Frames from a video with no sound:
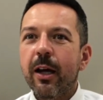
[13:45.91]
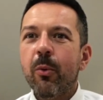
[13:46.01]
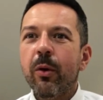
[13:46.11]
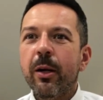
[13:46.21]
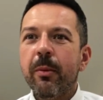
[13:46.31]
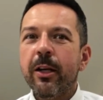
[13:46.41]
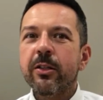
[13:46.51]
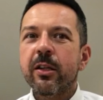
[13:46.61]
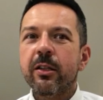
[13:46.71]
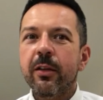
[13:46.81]
and we'll email your
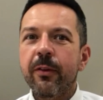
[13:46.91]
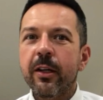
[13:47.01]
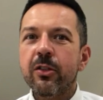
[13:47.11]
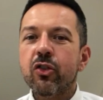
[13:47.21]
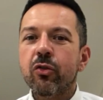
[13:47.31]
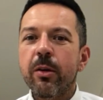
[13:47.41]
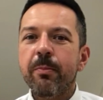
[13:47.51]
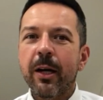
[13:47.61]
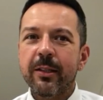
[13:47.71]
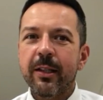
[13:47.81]
certificate straight
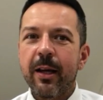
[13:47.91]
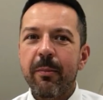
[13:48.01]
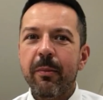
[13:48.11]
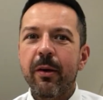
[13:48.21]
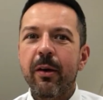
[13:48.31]
back to them.